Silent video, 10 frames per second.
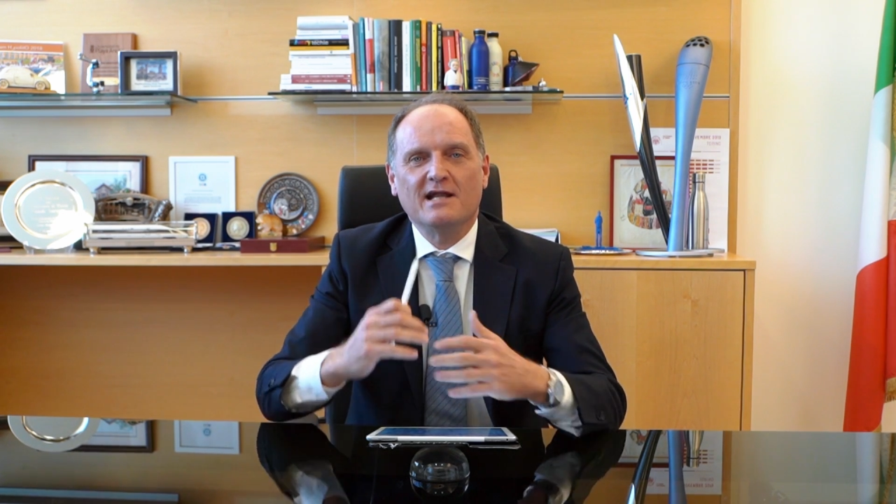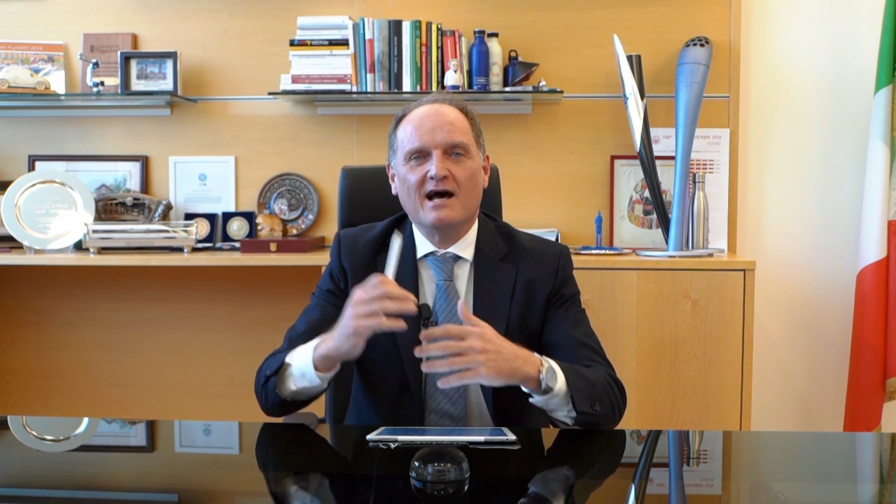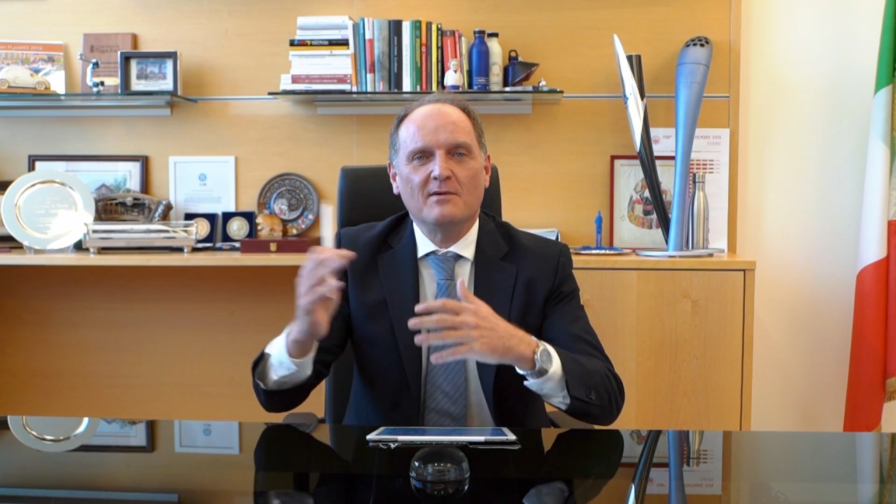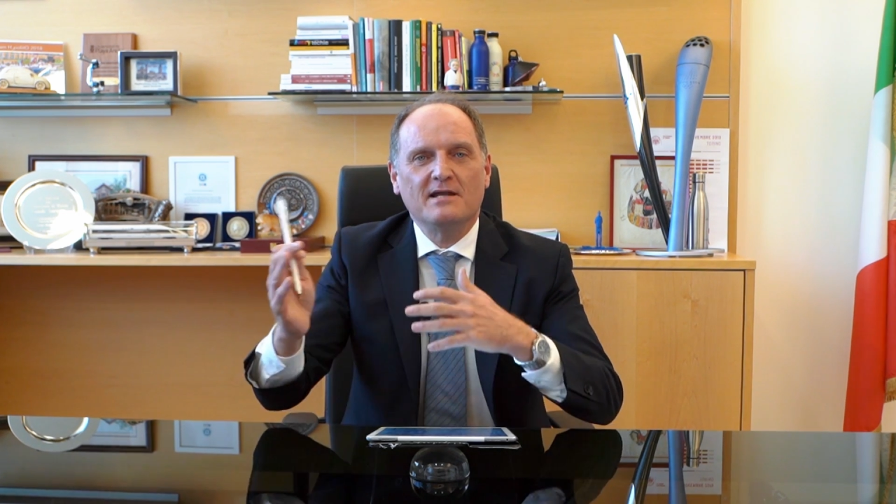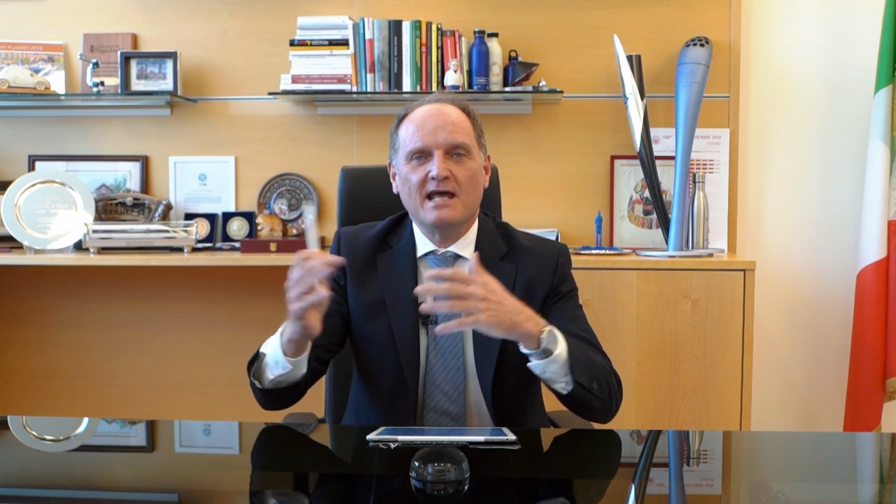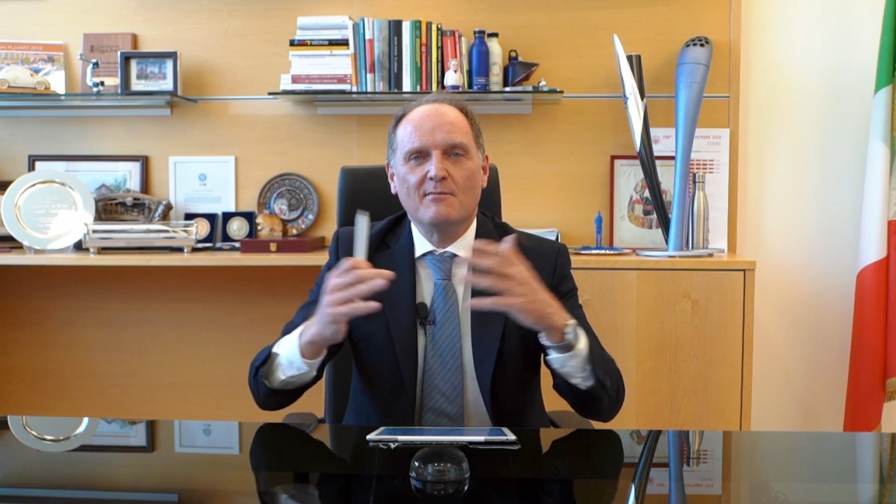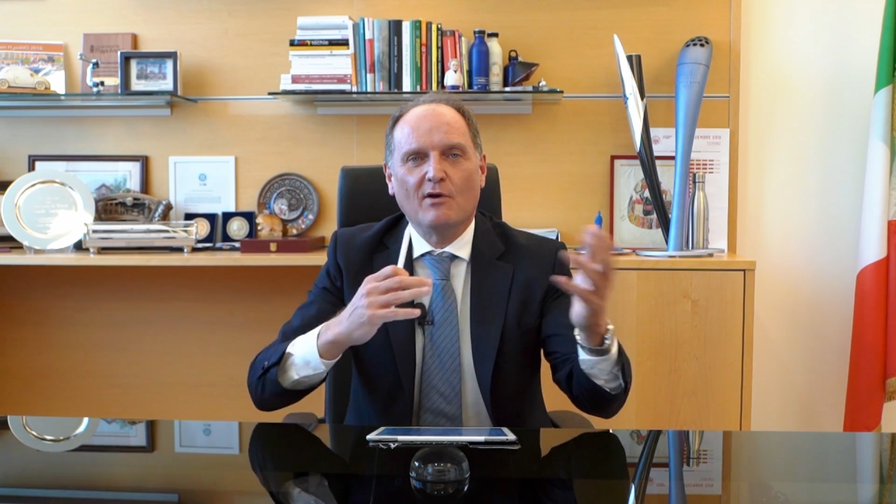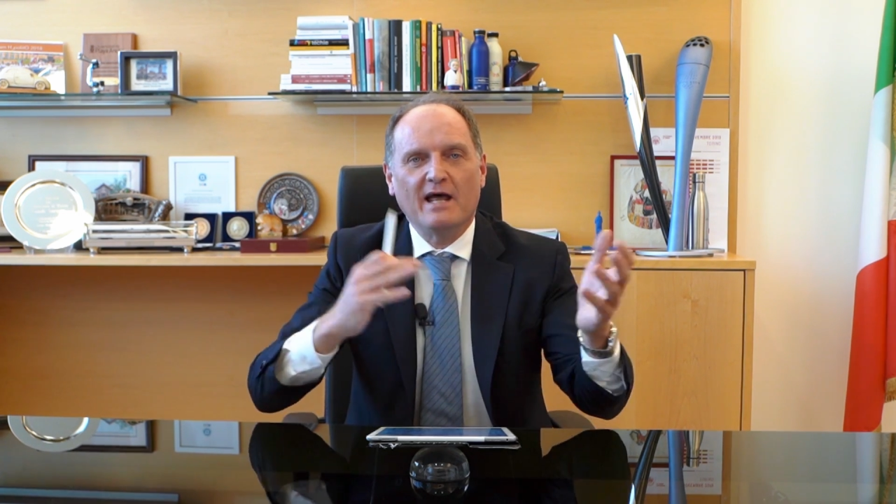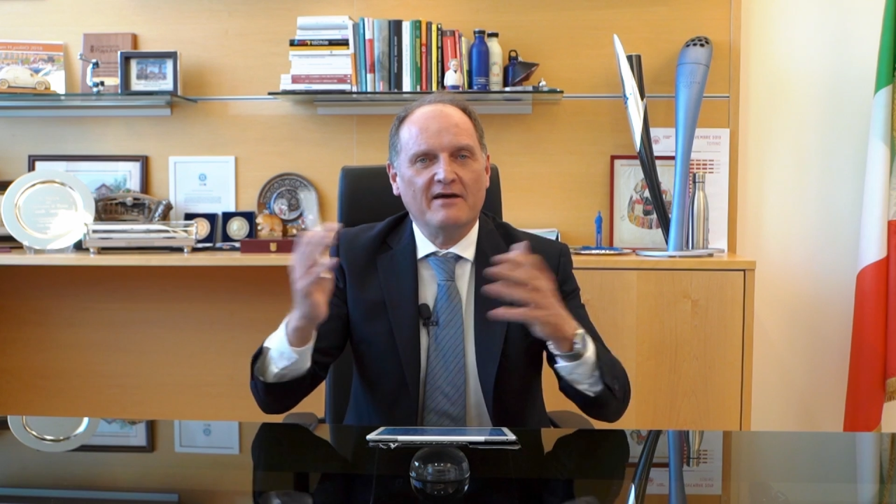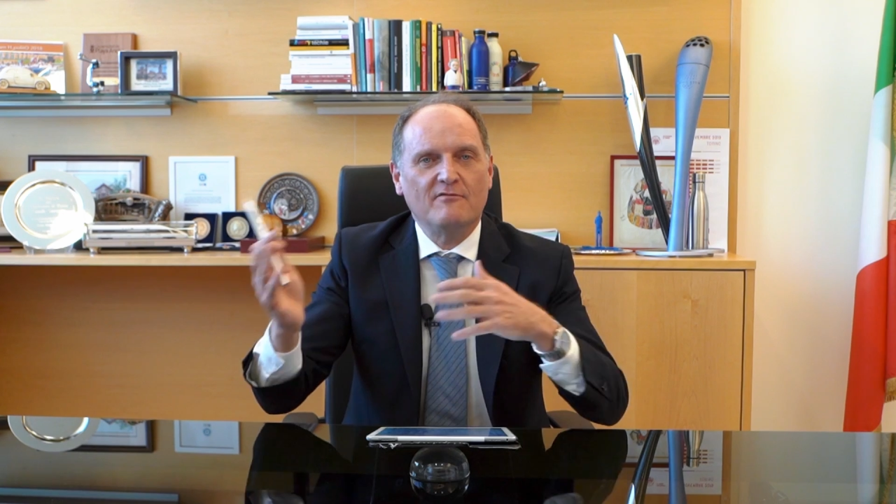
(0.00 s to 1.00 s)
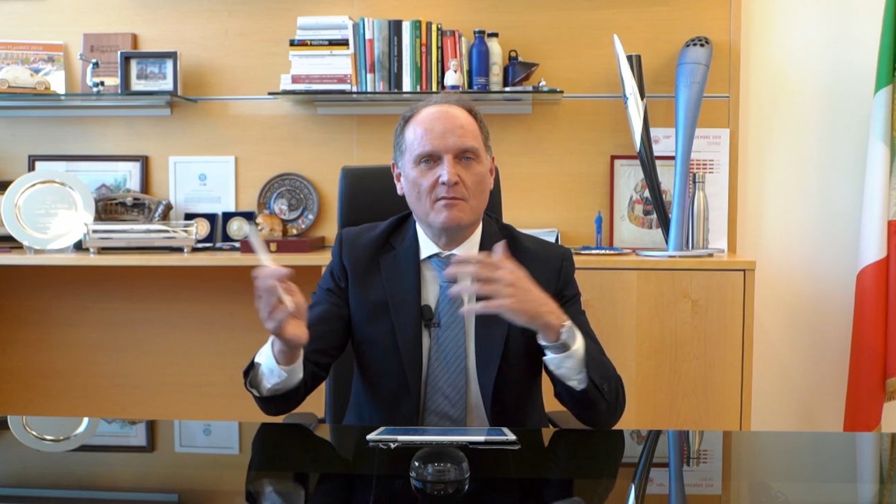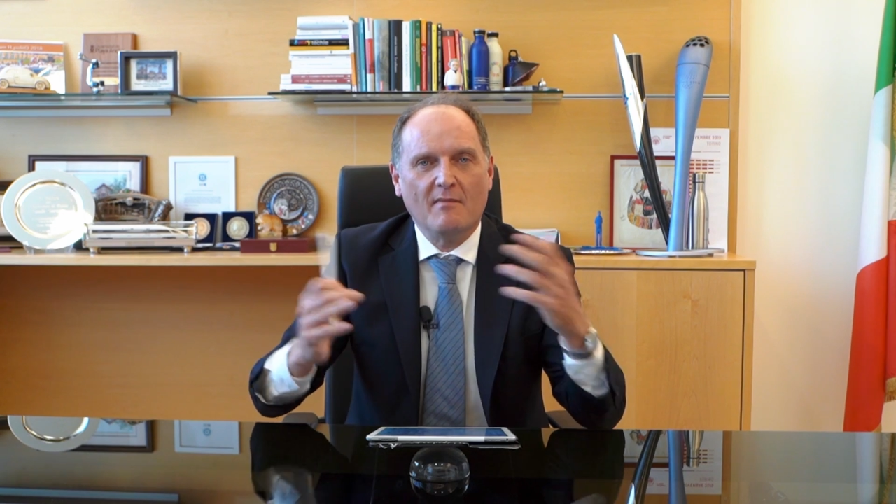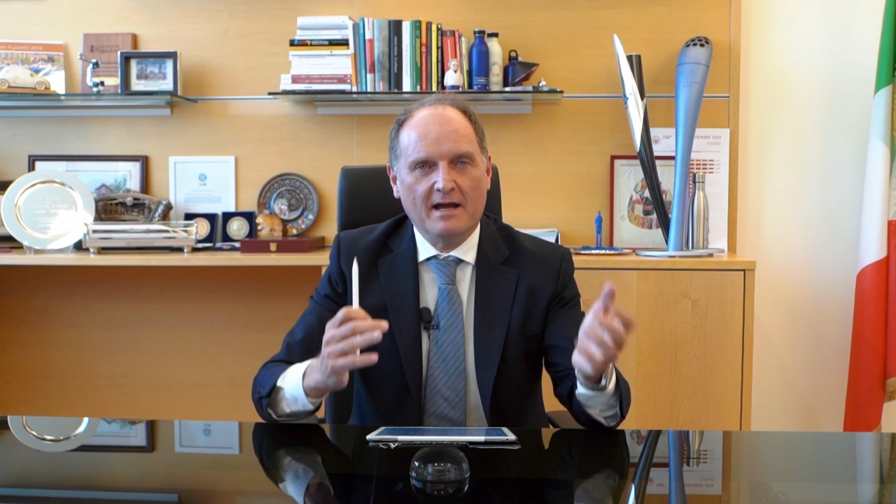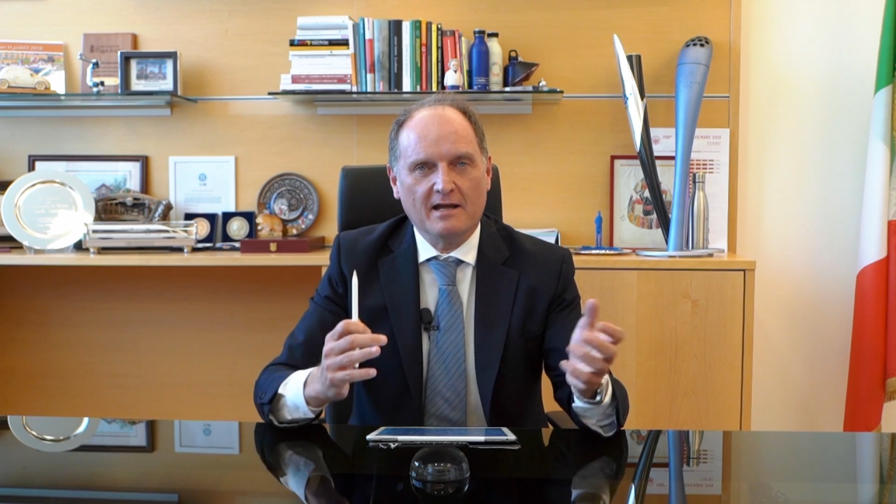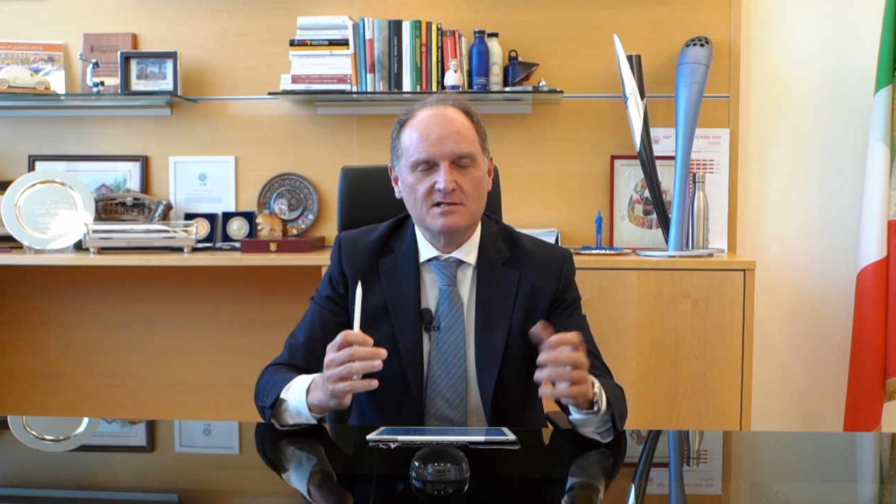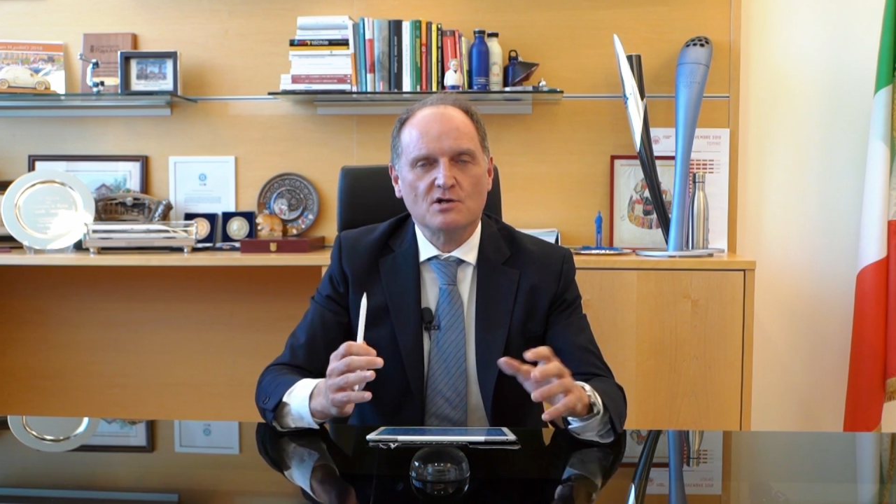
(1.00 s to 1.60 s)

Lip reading: enable every mic.